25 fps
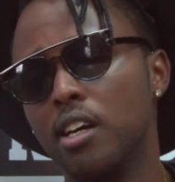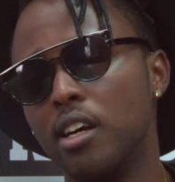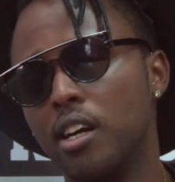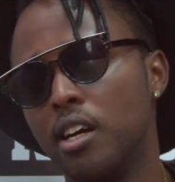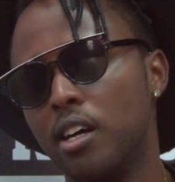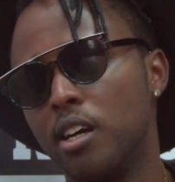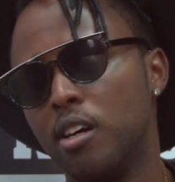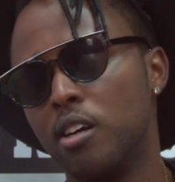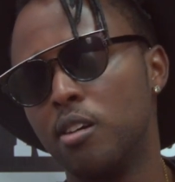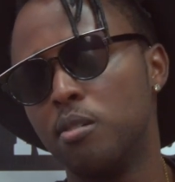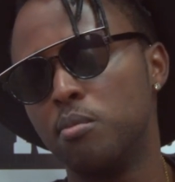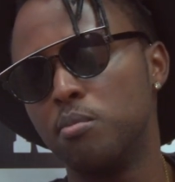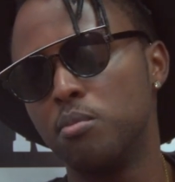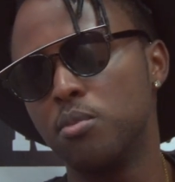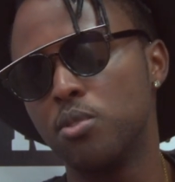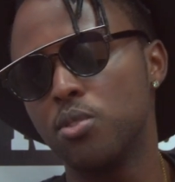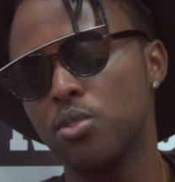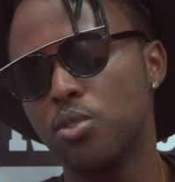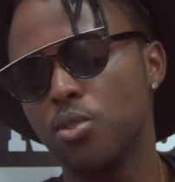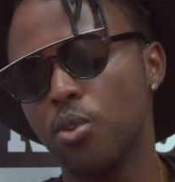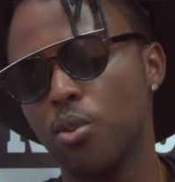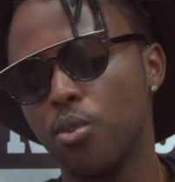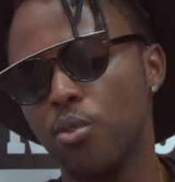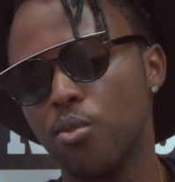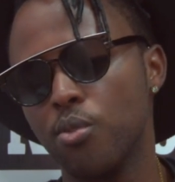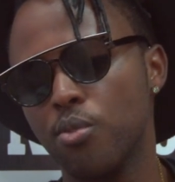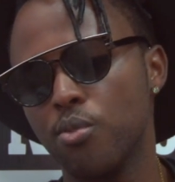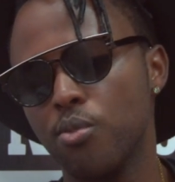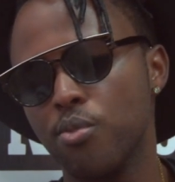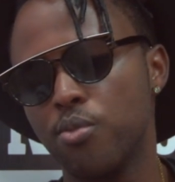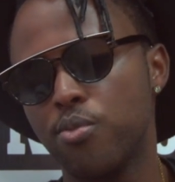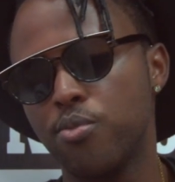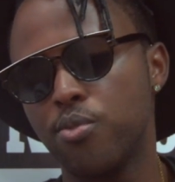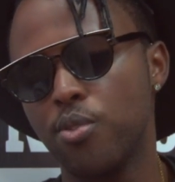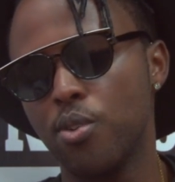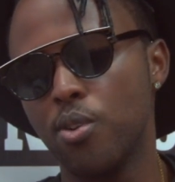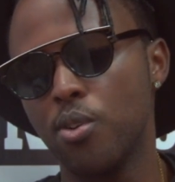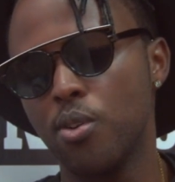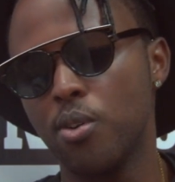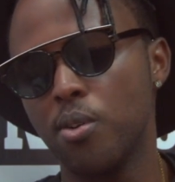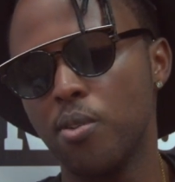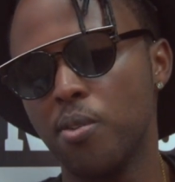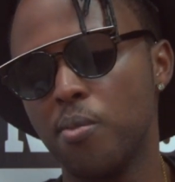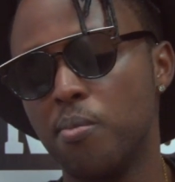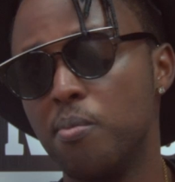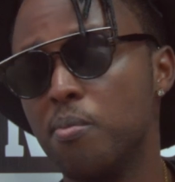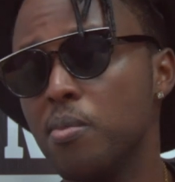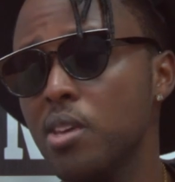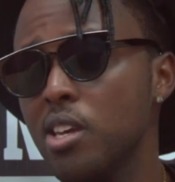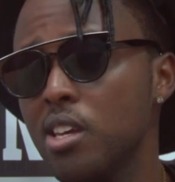So
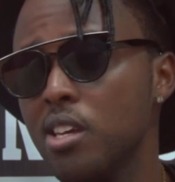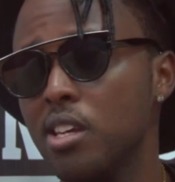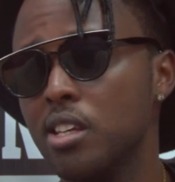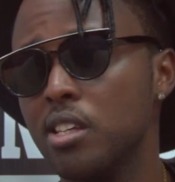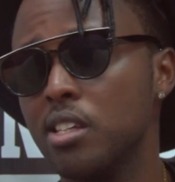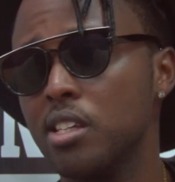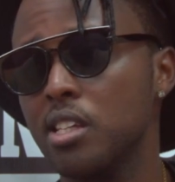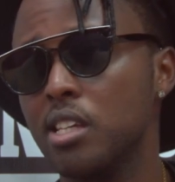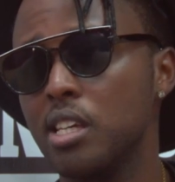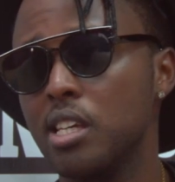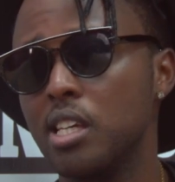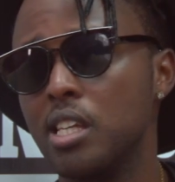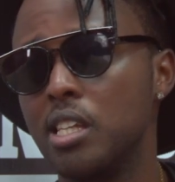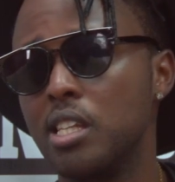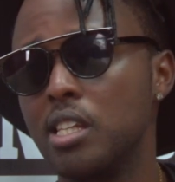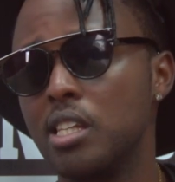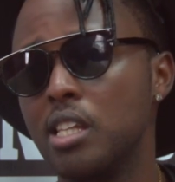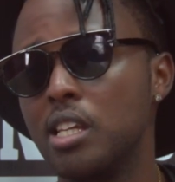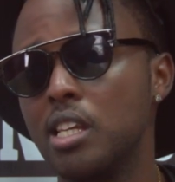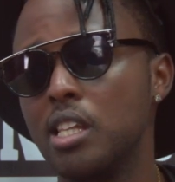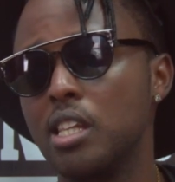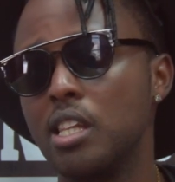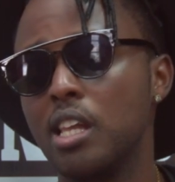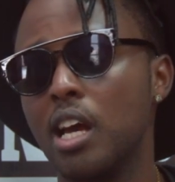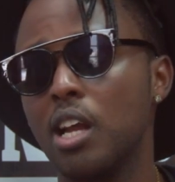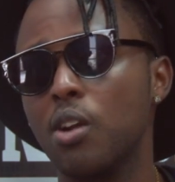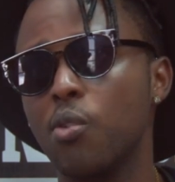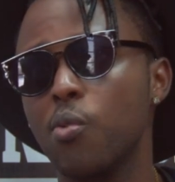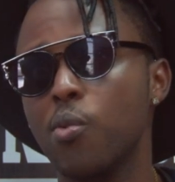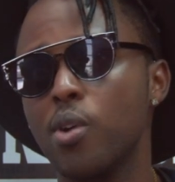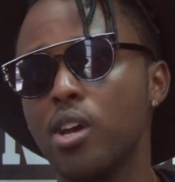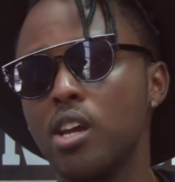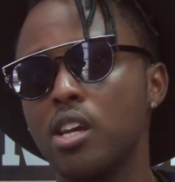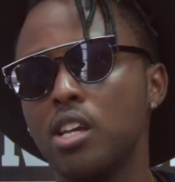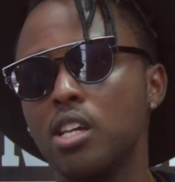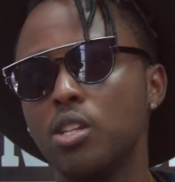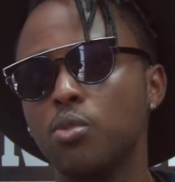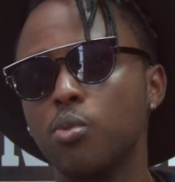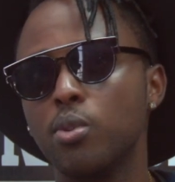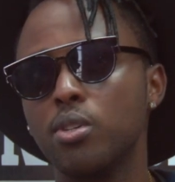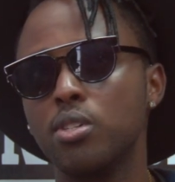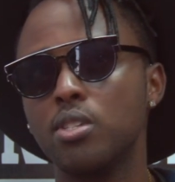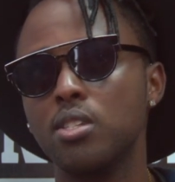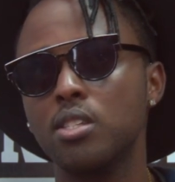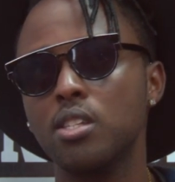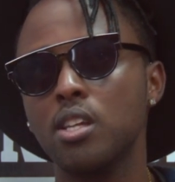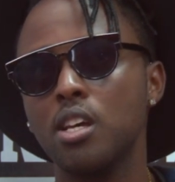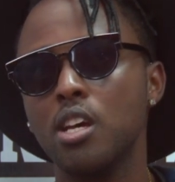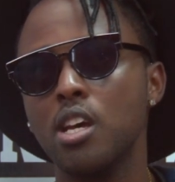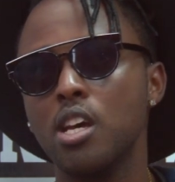for me, in that way, it
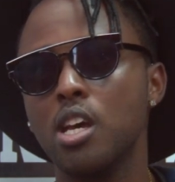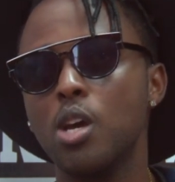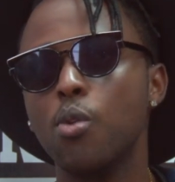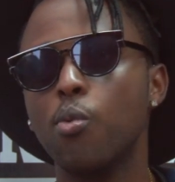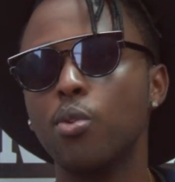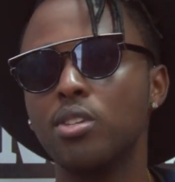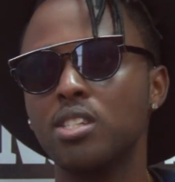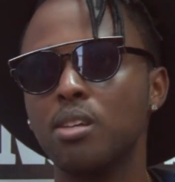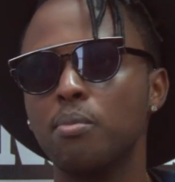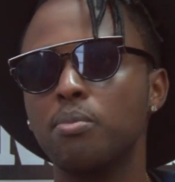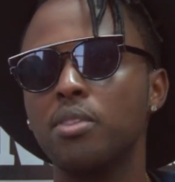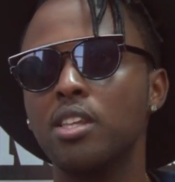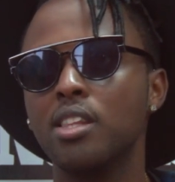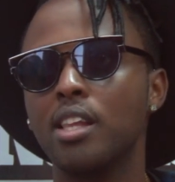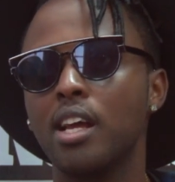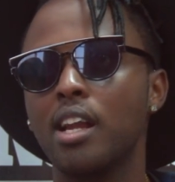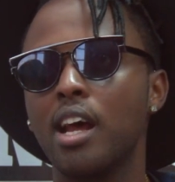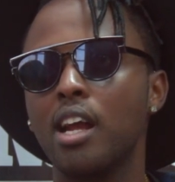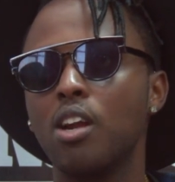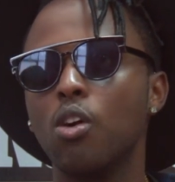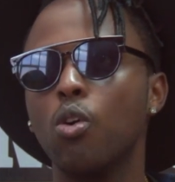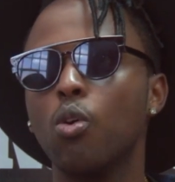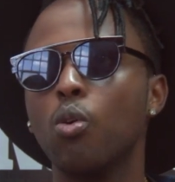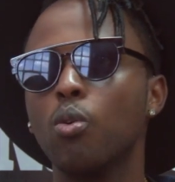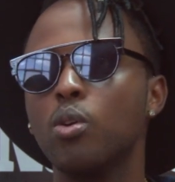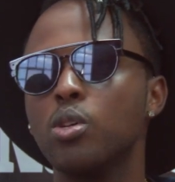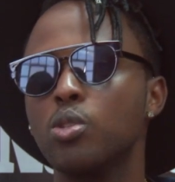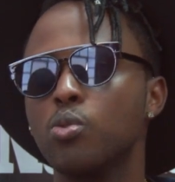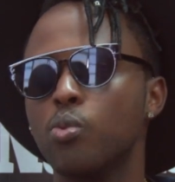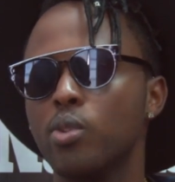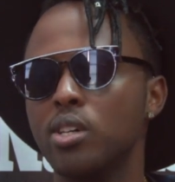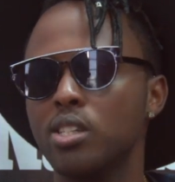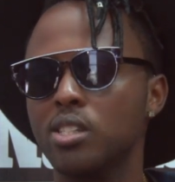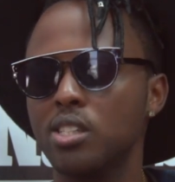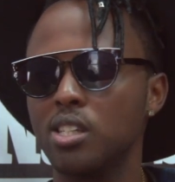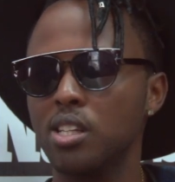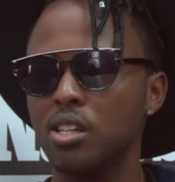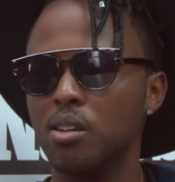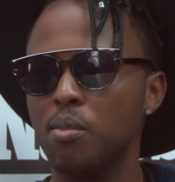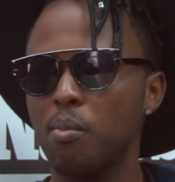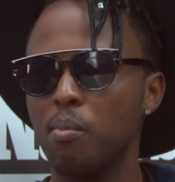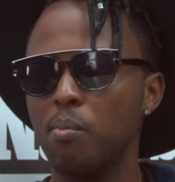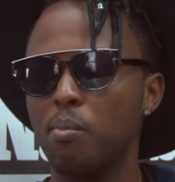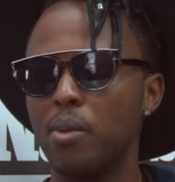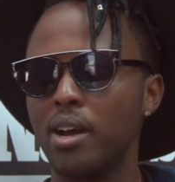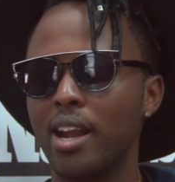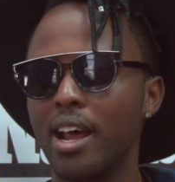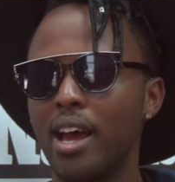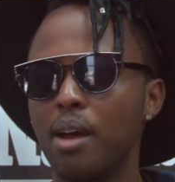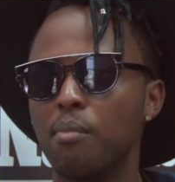was something that I'd always
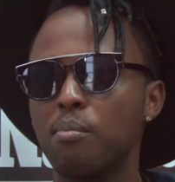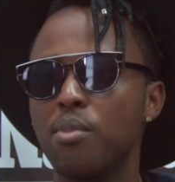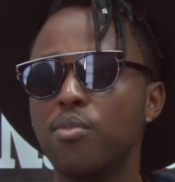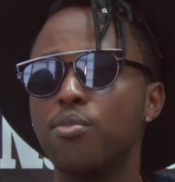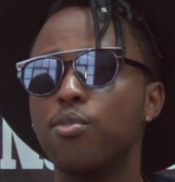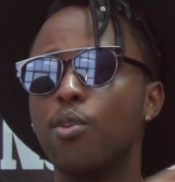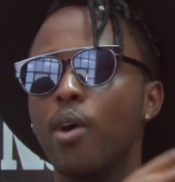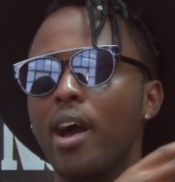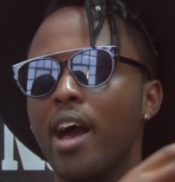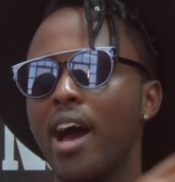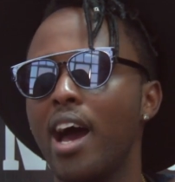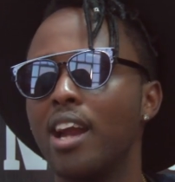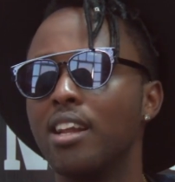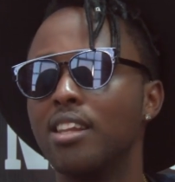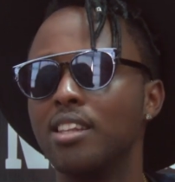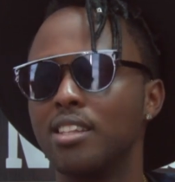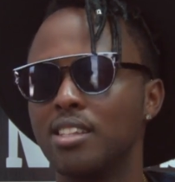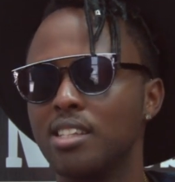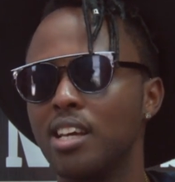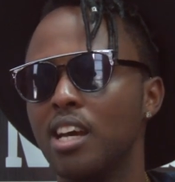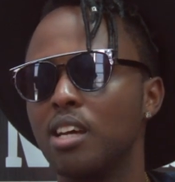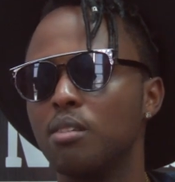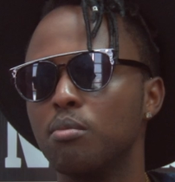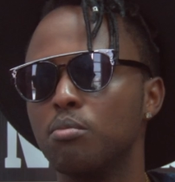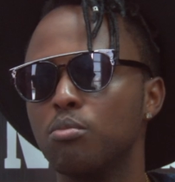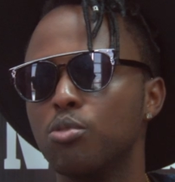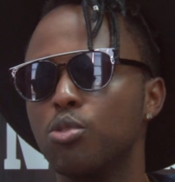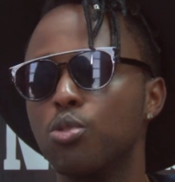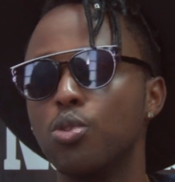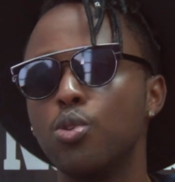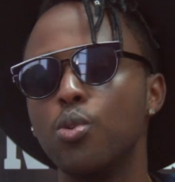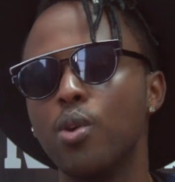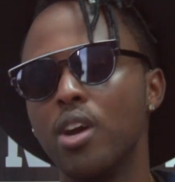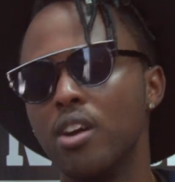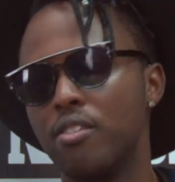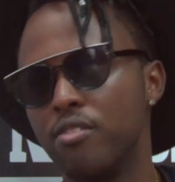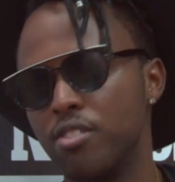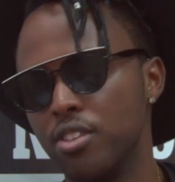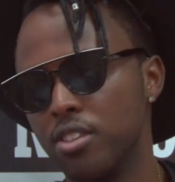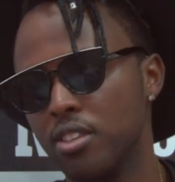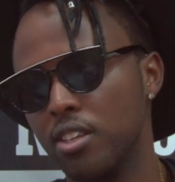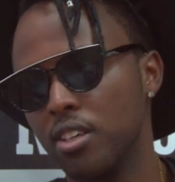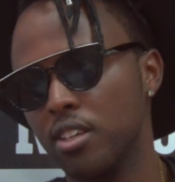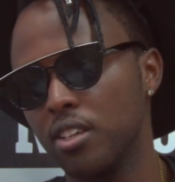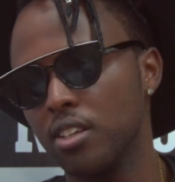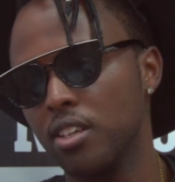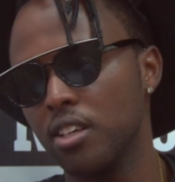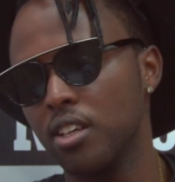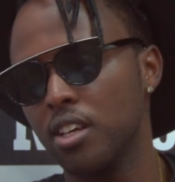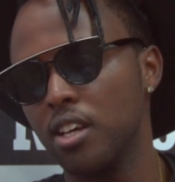wanted, but before I had the time to do
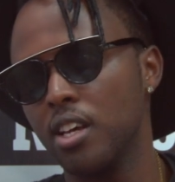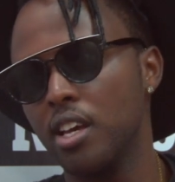everything.